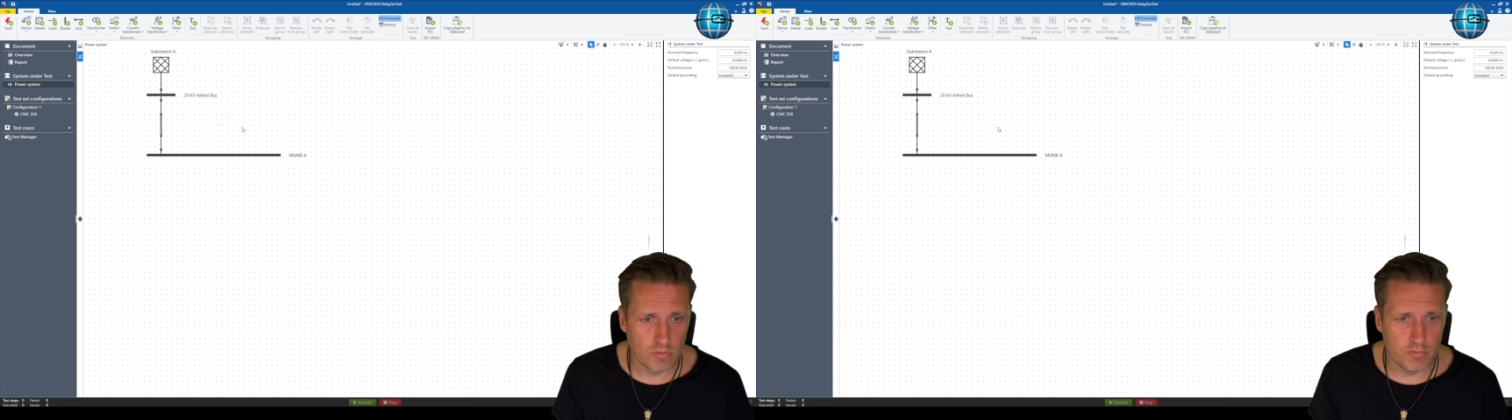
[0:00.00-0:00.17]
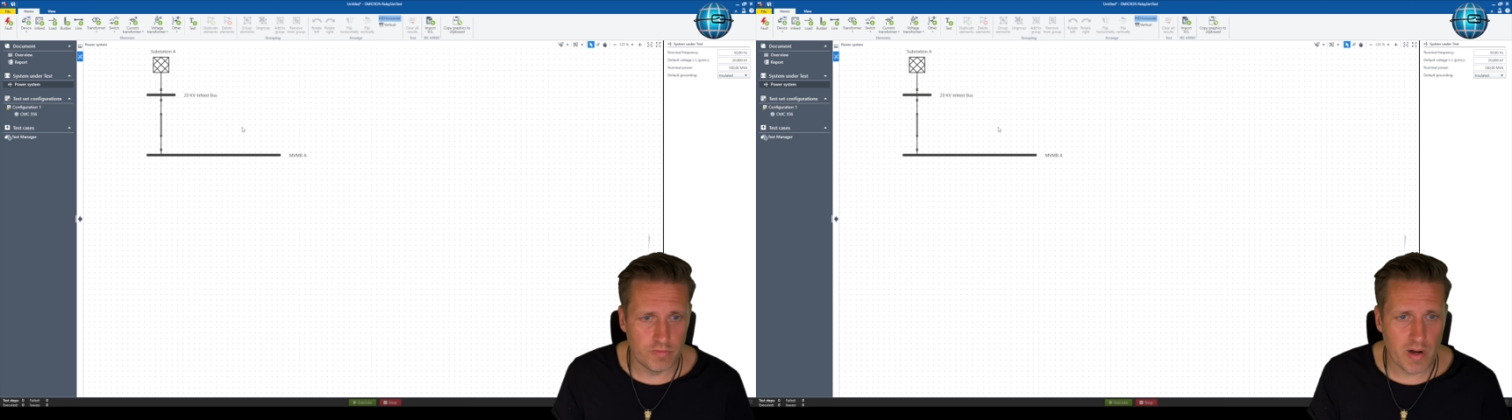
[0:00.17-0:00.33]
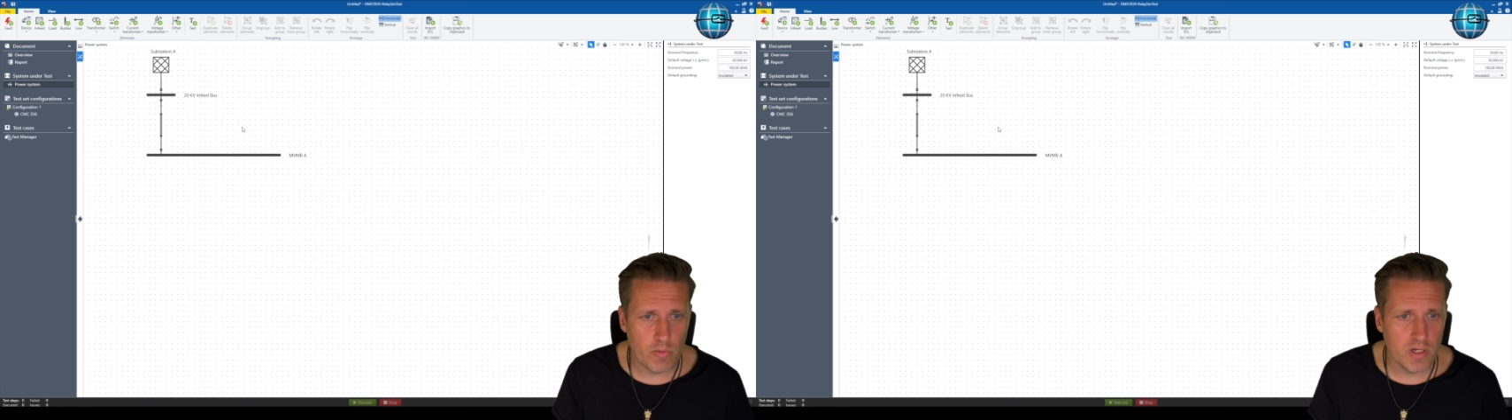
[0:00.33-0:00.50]

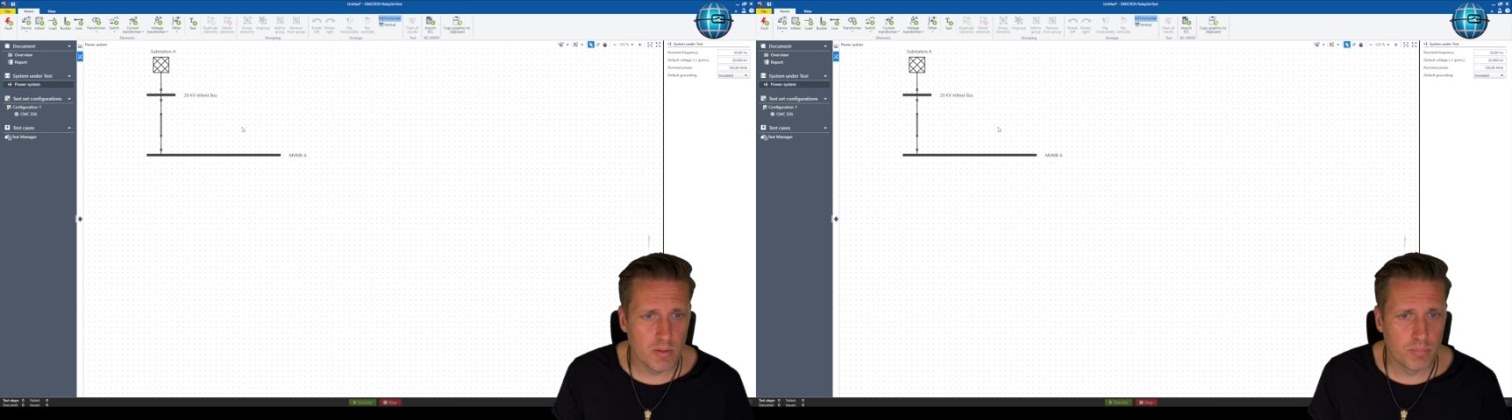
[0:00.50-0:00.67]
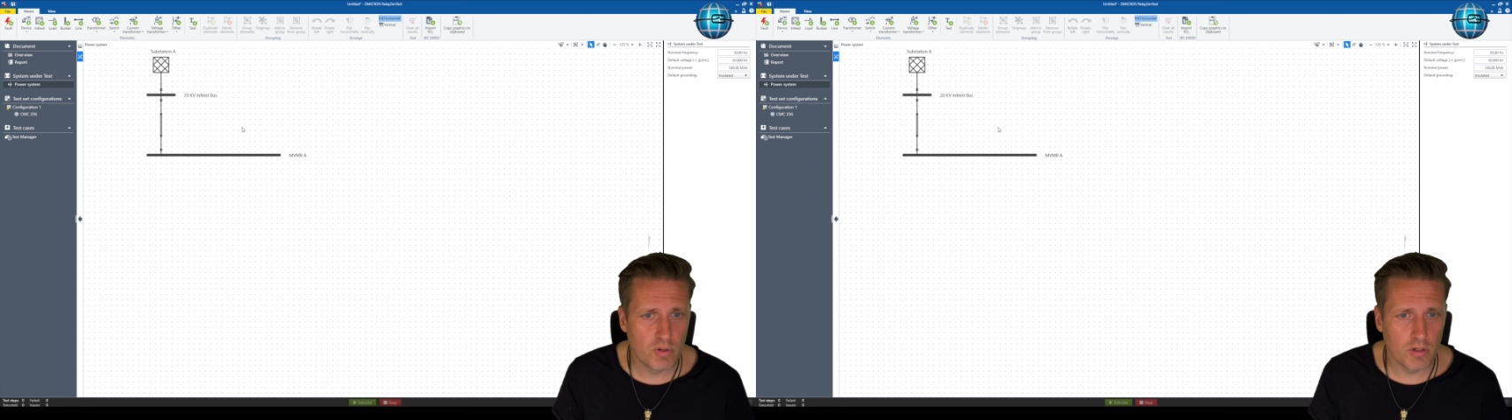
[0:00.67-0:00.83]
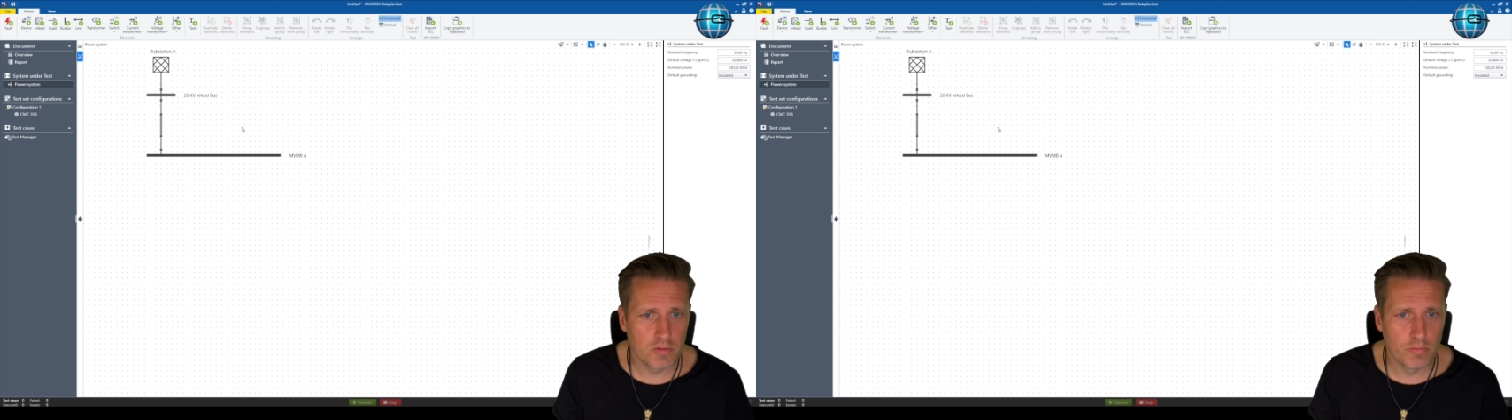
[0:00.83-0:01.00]
very
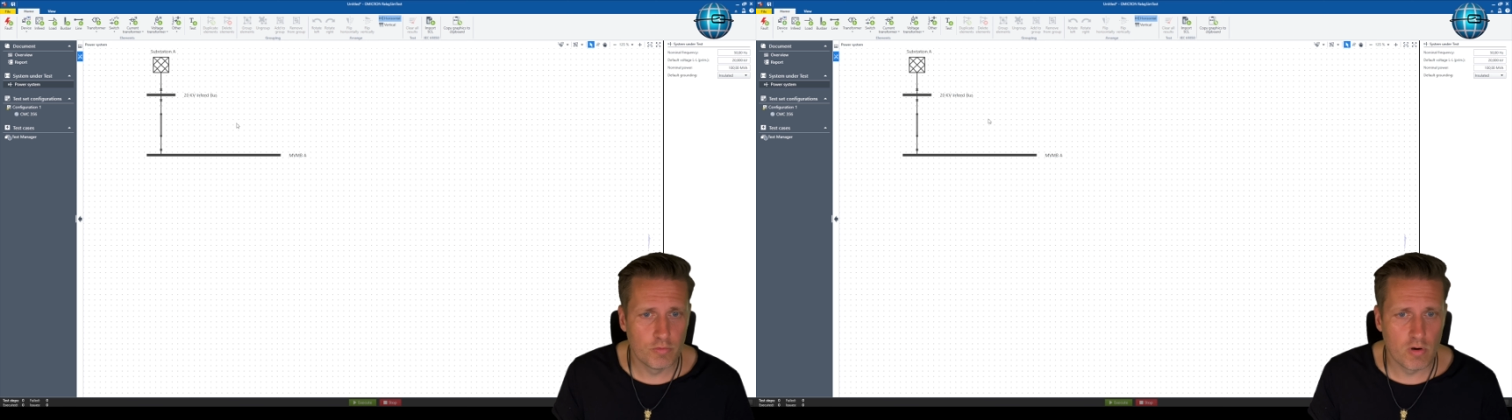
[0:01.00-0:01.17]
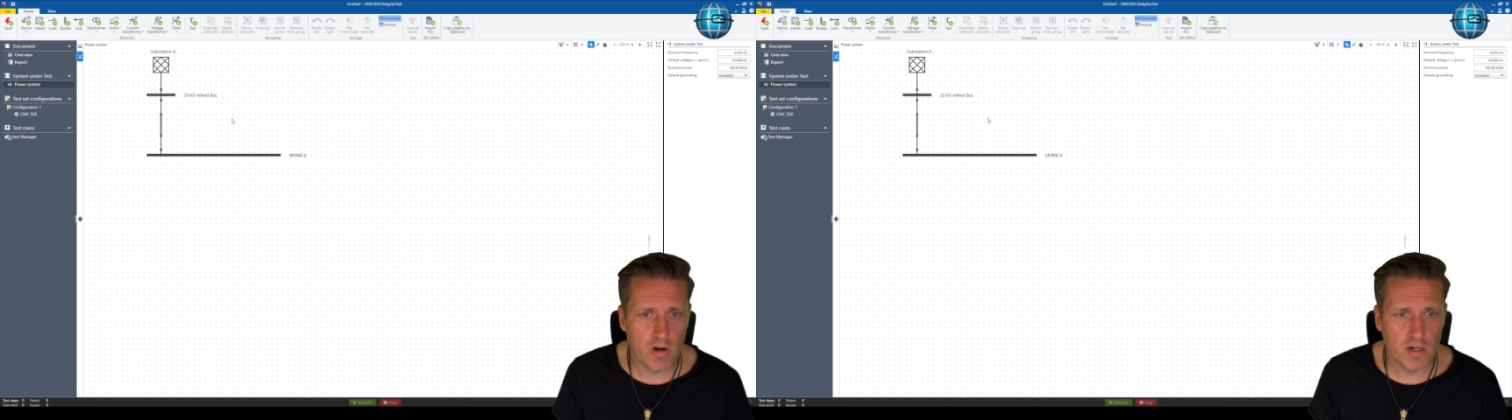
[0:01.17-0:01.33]
important for